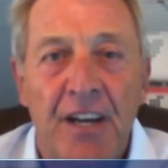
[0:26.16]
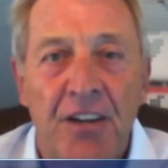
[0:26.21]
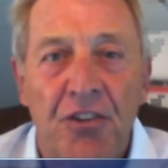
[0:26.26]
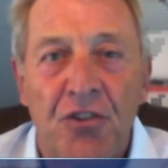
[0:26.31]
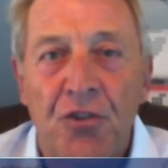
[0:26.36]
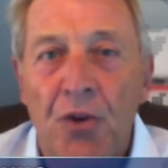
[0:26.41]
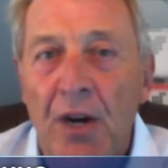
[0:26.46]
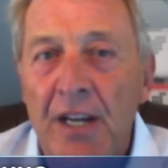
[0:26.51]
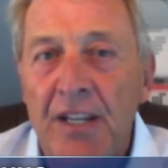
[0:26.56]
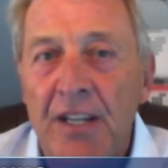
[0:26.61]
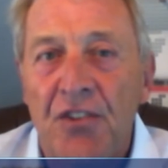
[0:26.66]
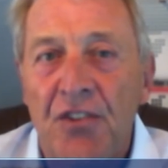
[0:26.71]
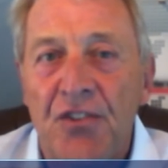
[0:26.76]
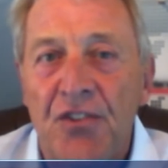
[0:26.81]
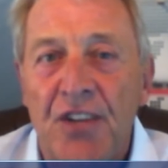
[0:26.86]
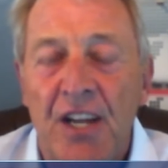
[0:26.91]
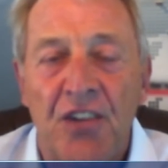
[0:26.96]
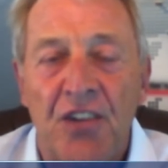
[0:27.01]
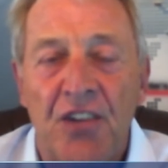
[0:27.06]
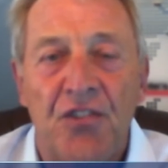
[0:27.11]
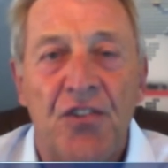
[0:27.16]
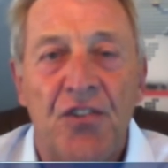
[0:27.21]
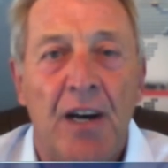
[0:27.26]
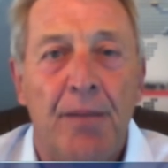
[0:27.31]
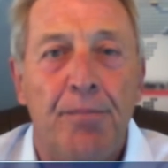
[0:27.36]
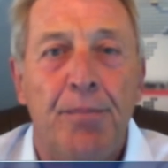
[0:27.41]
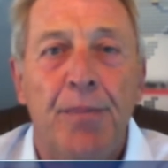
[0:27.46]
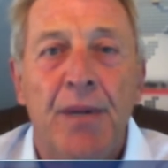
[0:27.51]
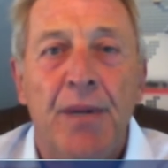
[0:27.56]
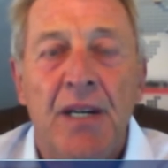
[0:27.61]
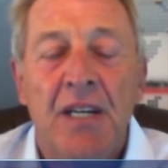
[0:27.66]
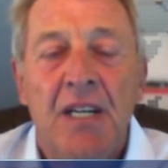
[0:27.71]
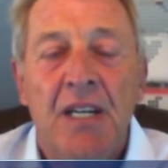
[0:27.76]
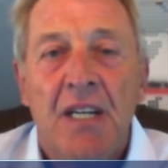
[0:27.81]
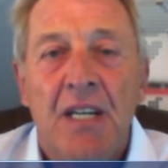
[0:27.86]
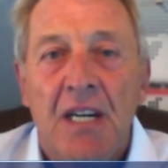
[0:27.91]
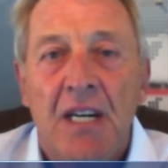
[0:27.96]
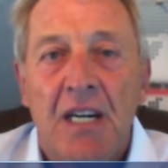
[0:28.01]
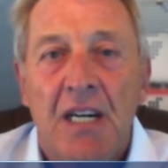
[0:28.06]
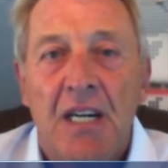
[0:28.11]
is trying to set us up
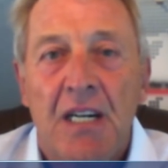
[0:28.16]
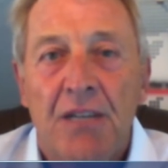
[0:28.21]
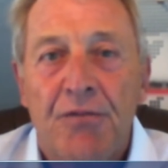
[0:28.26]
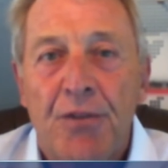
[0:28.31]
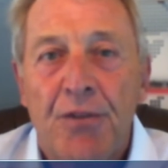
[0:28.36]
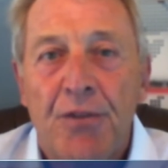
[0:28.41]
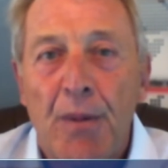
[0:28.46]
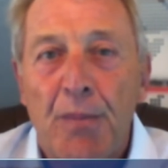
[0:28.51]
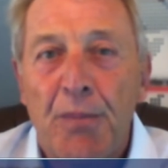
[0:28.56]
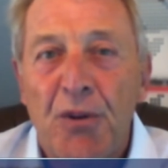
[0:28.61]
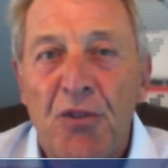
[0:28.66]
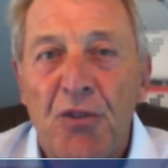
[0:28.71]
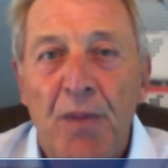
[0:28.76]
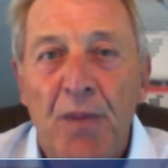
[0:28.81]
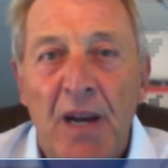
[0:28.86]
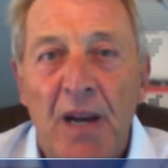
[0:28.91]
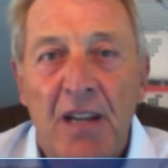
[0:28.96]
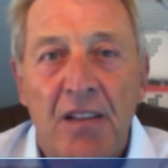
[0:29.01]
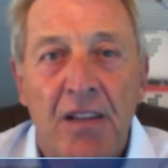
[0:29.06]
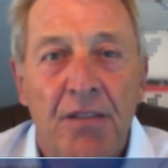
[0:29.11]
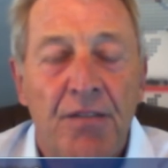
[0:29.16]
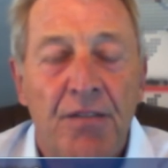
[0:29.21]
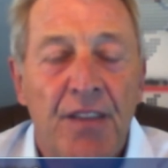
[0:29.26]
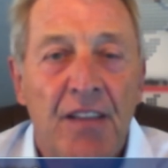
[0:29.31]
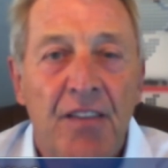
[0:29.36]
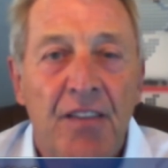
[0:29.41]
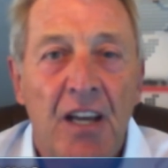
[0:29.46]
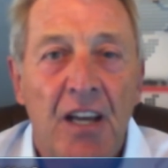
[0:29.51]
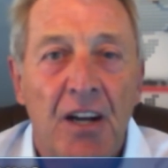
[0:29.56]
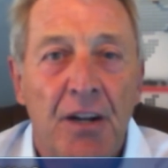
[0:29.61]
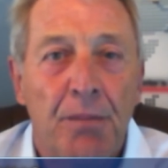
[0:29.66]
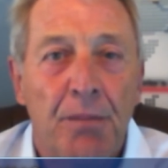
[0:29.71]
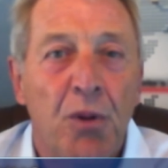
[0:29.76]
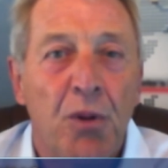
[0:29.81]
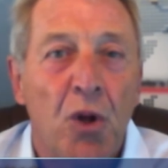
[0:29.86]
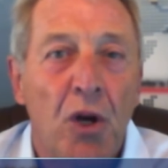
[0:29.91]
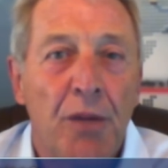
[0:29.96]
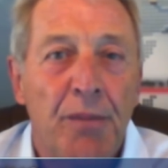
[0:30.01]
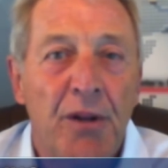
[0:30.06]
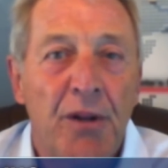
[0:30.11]
from a perspective that the
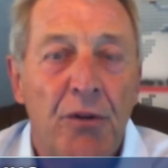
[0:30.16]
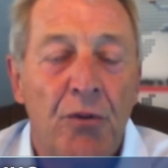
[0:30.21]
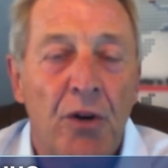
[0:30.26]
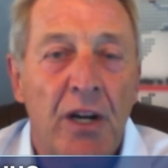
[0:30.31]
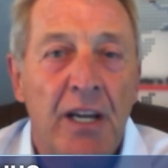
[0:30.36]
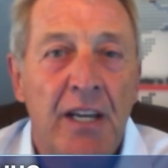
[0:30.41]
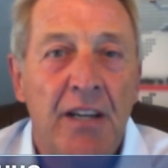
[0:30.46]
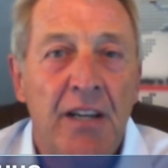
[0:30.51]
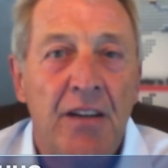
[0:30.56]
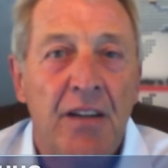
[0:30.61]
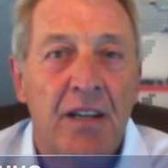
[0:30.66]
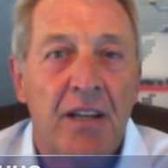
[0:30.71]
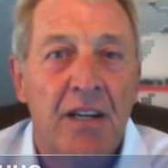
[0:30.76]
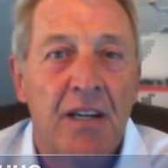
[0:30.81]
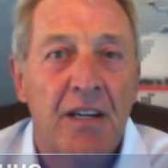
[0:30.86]
unemployment rate